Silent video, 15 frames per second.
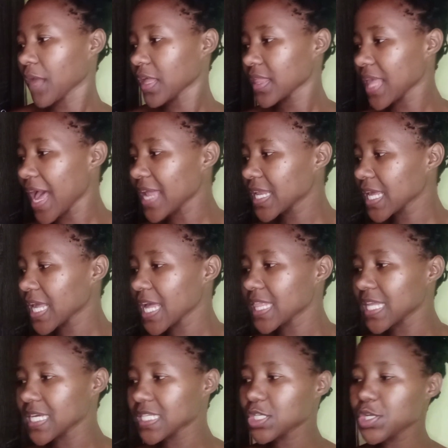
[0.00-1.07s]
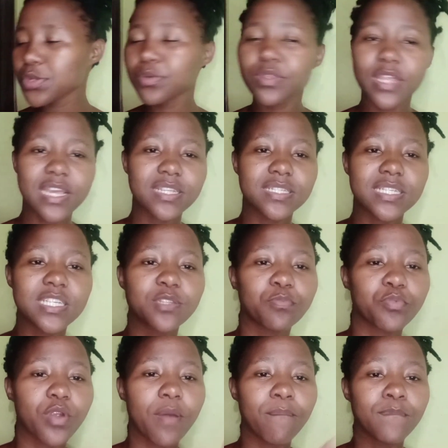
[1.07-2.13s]
Nyanike, they did
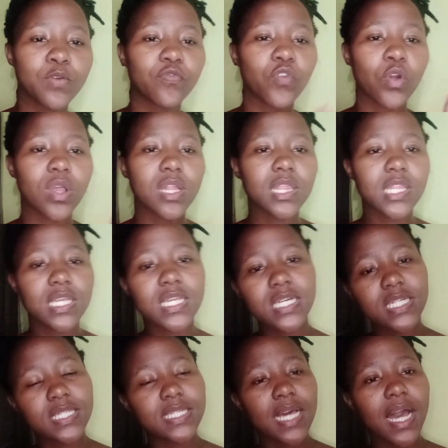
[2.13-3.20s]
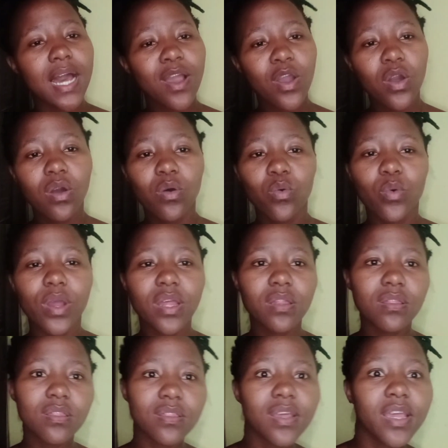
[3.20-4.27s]
prep me for a theater
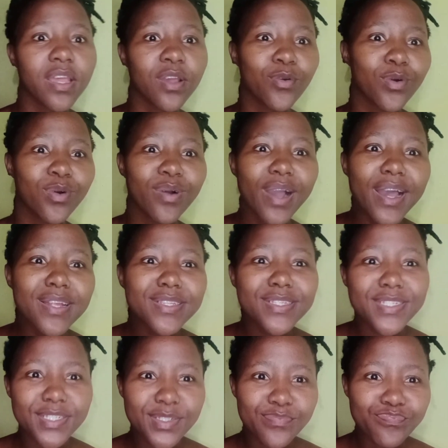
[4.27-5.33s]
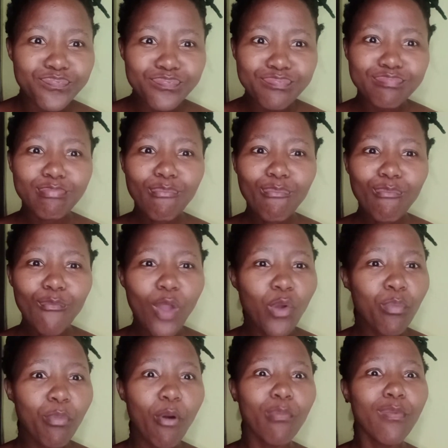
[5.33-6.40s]
when they ngongathi
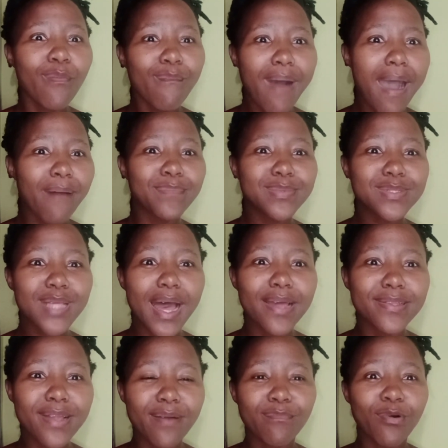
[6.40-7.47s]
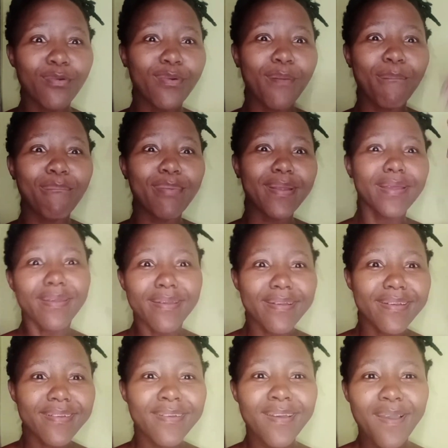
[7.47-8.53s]
ubomi bam sana
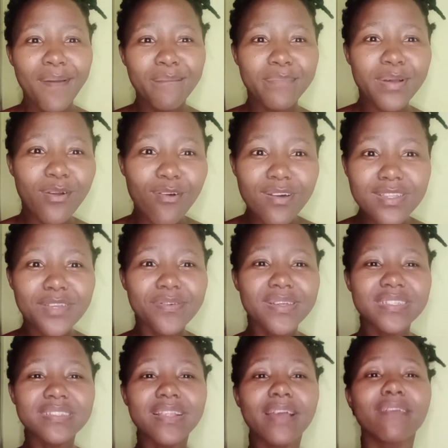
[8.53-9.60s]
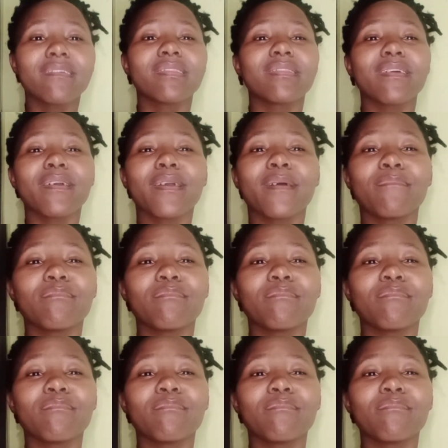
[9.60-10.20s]
bokwi-brink because I was lying there